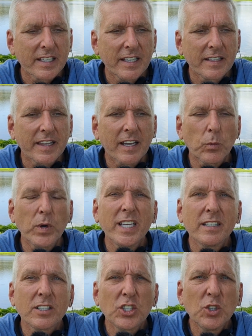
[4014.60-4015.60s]
that we
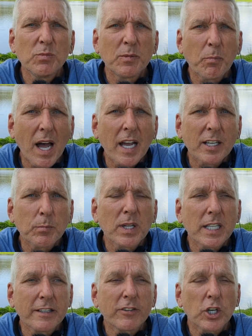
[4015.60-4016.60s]
in the human mind
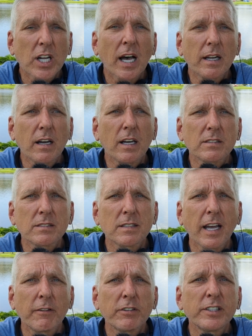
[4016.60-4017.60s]
believe are not us,
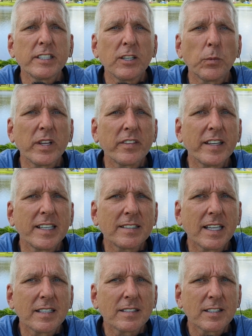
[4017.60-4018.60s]
everything that we think
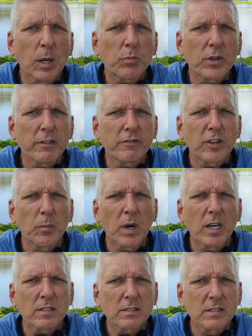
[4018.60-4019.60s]
that is separate from
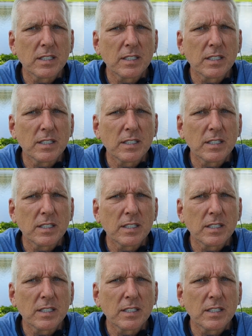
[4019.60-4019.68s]
us.